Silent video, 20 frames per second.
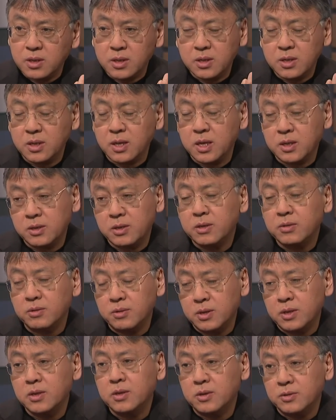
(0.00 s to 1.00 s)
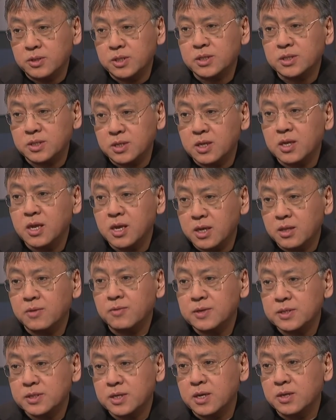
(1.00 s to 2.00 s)
you know, just looking at the
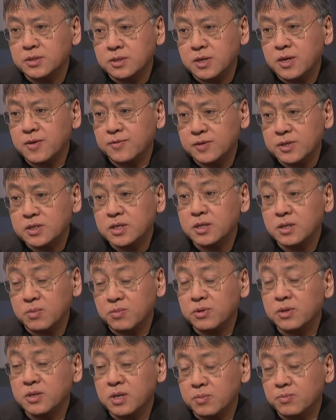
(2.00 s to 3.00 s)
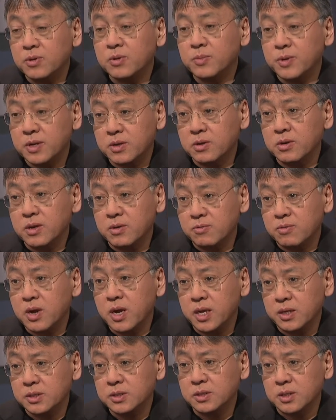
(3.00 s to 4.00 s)
results, you have to say they, pr they probably got it
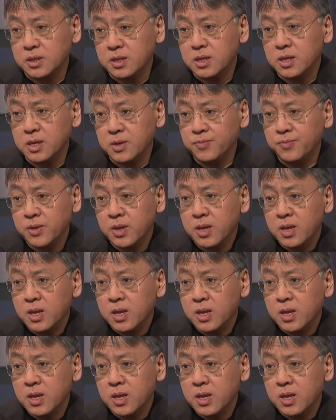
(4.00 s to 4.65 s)
right, you know. Mm um,